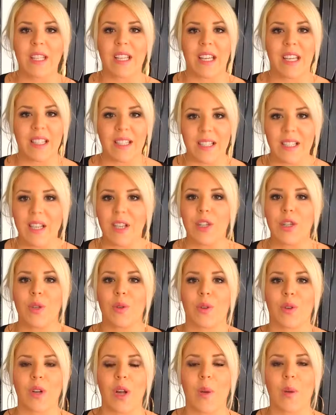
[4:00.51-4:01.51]
to
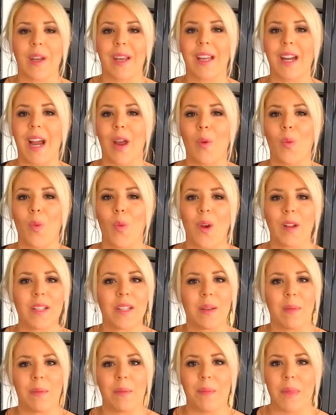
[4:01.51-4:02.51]
continue growing and I want
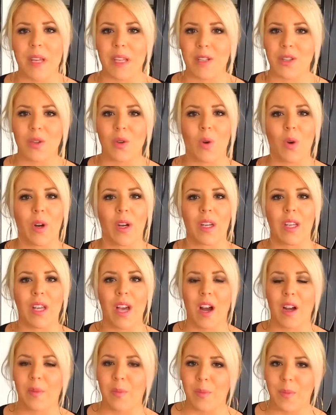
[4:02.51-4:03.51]
to mentor
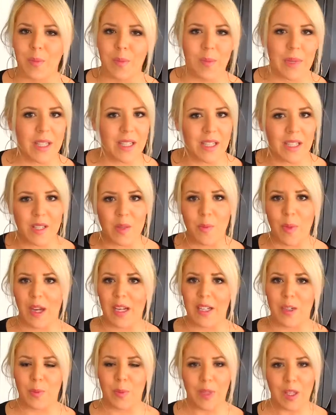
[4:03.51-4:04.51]
young business
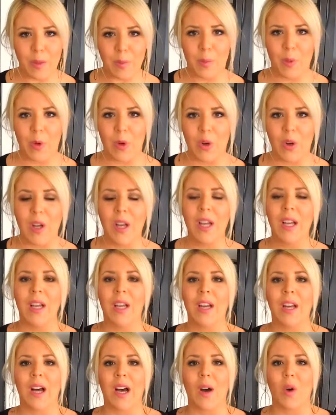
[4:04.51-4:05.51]
minded people
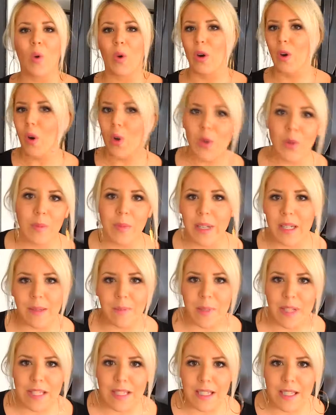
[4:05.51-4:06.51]
or old
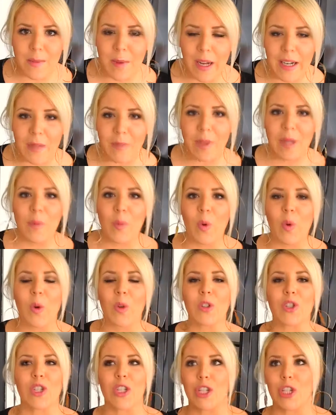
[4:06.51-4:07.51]
business minded
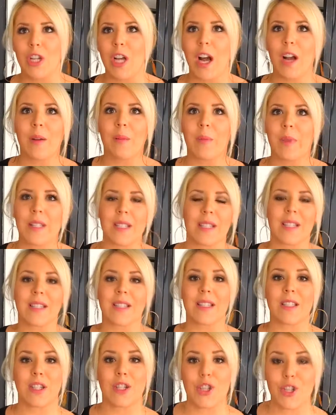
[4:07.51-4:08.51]
people, just young
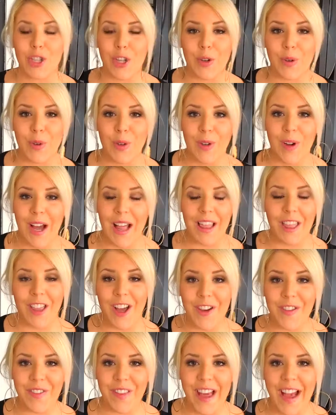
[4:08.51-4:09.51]
businesses in general. I
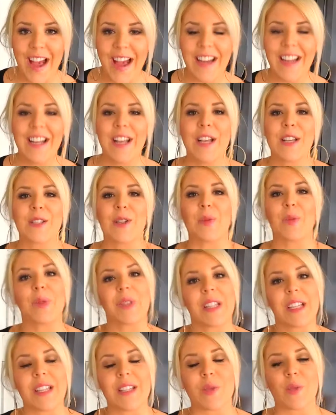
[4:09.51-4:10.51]
love that. So
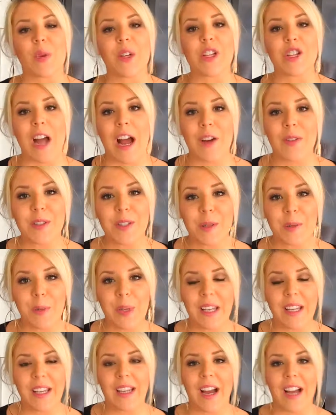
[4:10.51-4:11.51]
please reach out to
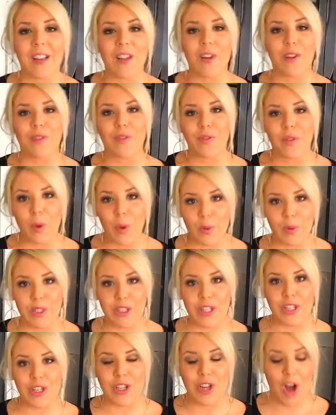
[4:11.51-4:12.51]
me. I look forward
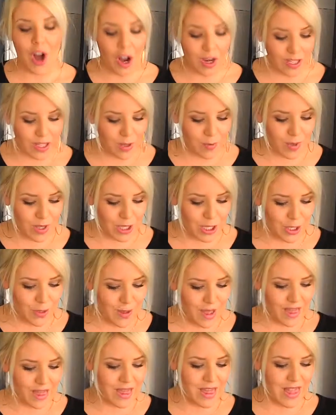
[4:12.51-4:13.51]
to talking with you
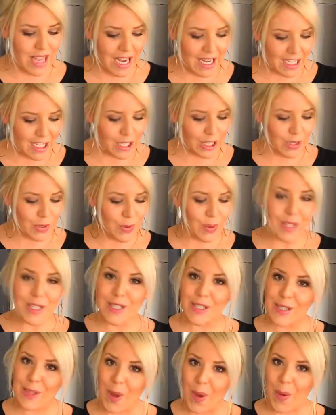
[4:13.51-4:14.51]
and thank you
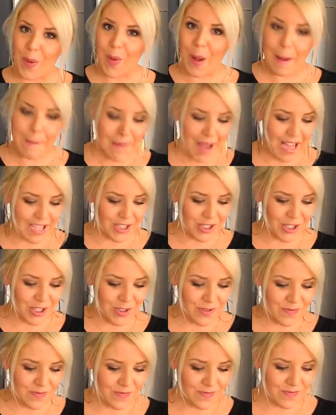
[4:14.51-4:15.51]
so much.